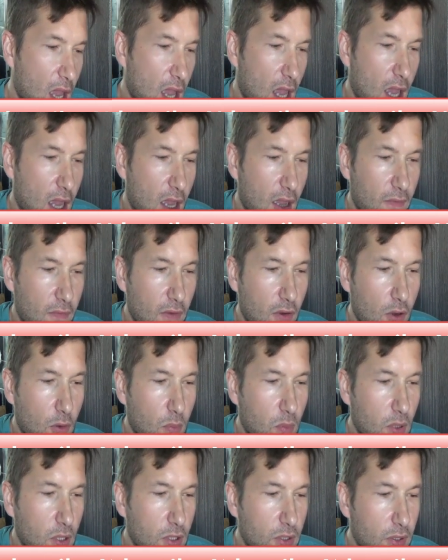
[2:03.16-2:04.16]
I have a
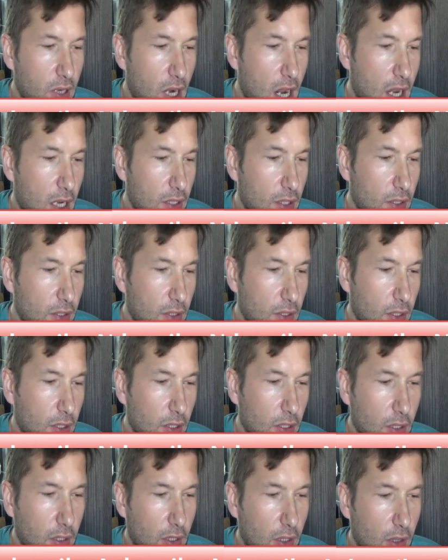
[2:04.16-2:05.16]
couple of tracks
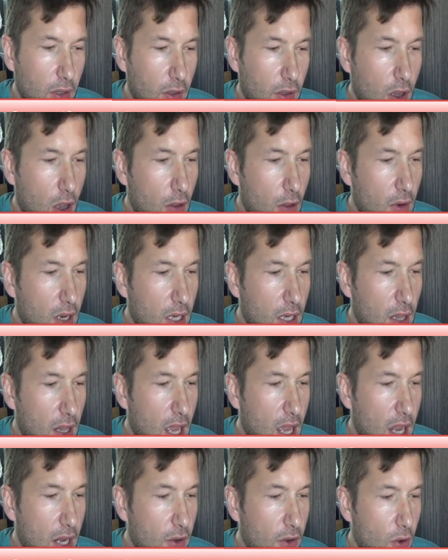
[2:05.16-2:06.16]
already
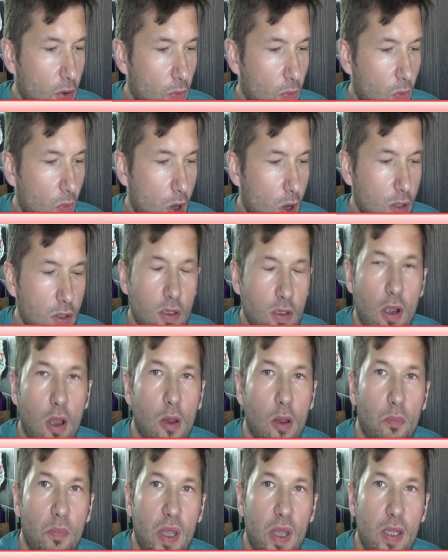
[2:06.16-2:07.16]
lined up. One's
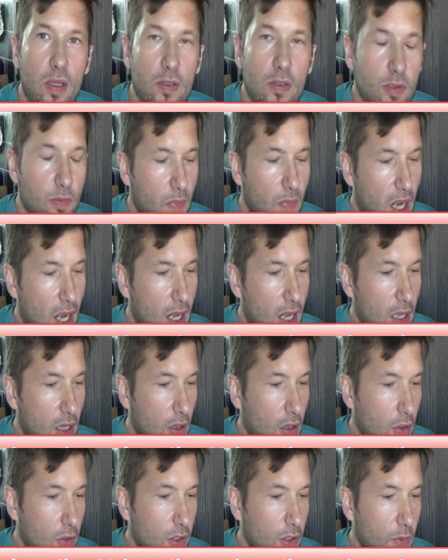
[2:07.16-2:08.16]
called Bills by
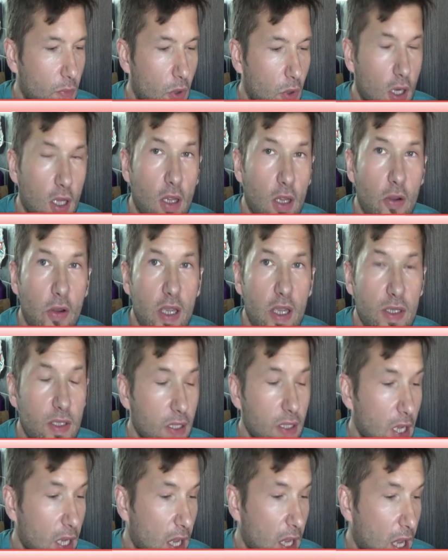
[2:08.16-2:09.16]
Lunch Money
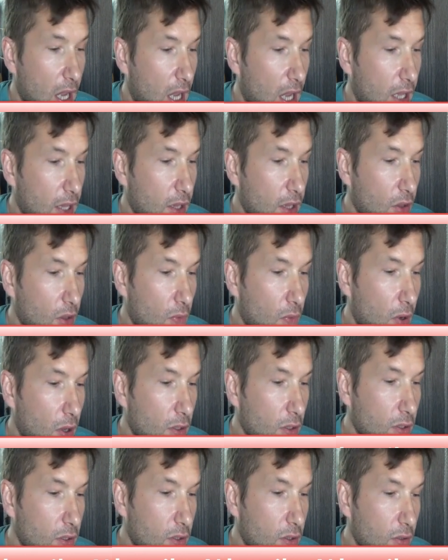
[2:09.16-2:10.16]
Lewis, and the other
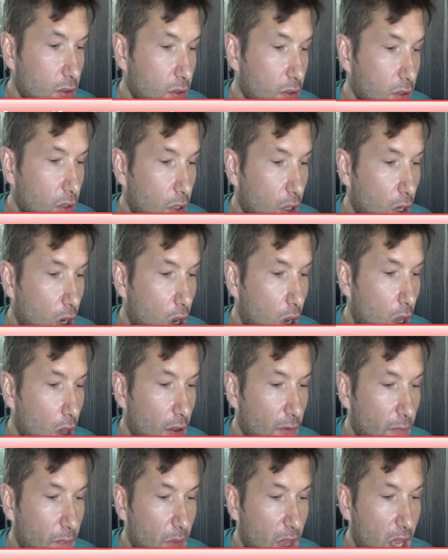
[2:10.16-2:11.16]
one's All
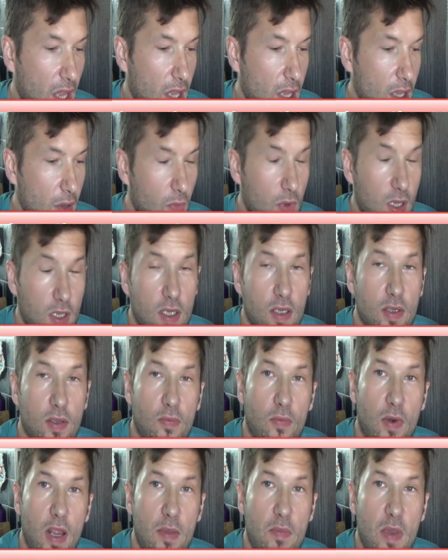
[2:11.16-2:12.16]
of Me, which is the
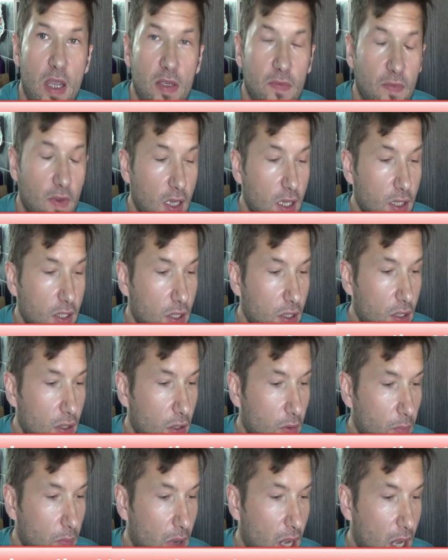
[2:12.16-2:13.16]
remix version
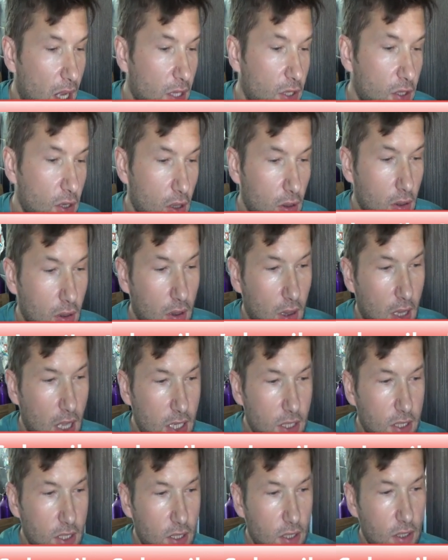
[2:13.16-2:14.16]
by John
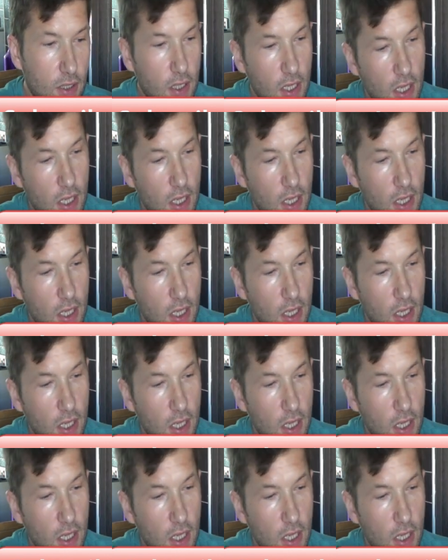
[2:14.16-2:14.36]
Legend.